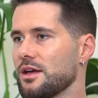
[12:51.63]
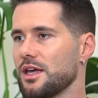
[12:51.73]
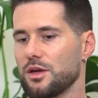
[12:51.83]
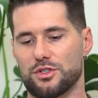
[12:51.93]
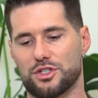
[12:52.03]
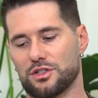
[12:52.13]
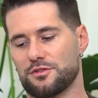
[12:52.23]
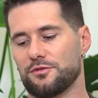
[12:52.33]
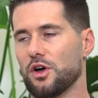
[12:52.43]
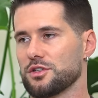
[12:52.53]
Mm. It was
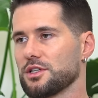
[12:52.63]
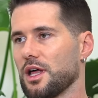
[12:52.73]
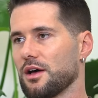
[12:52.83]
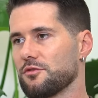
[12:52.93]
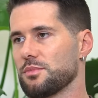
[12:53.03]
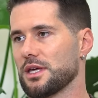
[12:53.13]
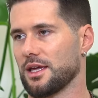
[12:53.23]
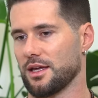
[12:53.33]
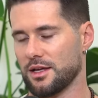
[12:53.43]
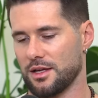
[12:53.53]
just false love
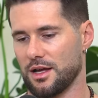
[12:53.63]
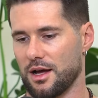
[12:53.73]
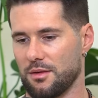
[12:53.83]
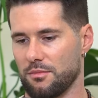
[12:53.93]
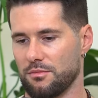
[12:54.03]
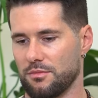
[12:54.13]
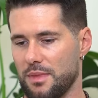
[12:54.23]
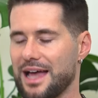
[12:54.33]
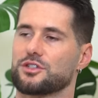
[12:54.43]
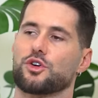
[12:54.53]
being um,
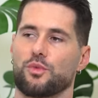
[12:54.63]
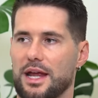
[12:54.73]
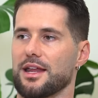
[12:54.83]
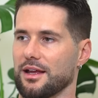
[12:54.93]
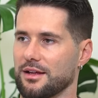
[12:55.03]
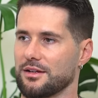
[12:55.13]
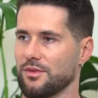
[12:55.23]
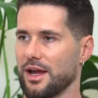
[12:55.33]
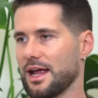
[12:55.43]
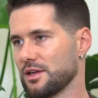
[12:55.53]
masquerading,
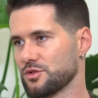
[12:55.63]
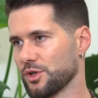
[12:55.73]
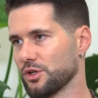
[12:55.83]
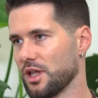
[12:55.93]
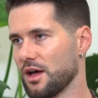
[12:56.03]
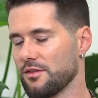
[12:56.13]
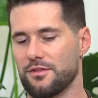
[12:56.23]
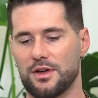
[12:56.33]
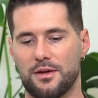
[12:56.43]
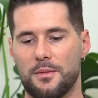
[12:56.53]
right, mm. as real
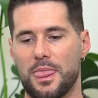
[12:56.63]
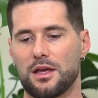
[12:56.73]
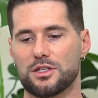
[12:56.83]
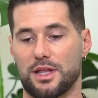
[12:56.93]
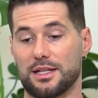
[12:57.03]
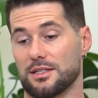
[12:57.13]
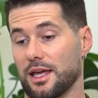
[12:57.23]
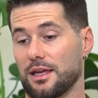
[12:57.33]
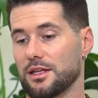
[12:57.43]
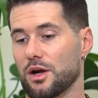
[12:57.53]
love. So that's
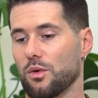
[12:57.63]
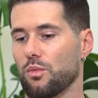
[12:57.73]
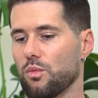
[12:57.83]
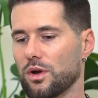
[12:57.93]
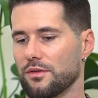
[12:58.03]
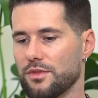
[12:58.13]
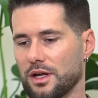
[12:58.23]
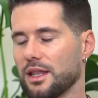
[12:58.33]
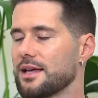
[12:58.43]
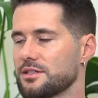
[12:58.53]
like, you know, one of
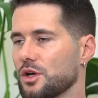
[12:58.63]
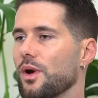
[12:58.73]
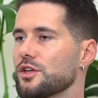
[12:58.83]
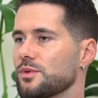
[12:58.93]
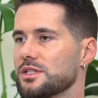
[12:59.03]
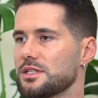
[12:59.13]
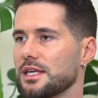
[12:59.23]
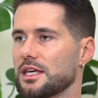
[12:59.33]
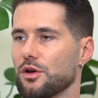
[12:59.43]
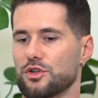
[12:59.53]
the classic ways we
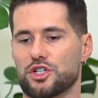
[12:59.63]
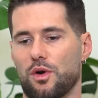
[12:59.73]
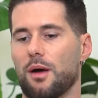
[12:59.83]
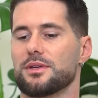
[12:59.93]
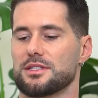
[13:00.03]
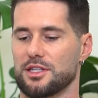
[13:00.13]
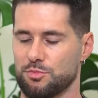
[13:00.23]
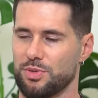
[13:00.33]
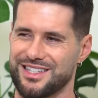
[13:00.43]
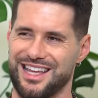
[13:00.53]
see ego show up is
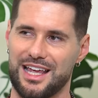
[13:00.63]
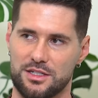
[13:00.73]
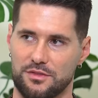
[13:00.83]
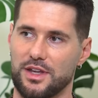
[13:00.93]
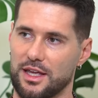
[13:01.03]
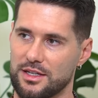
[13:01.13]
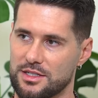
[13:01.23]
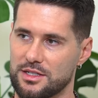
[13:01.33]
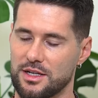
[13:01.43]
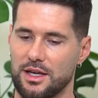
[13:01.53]
this
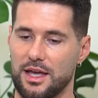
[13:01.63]
possessiveness.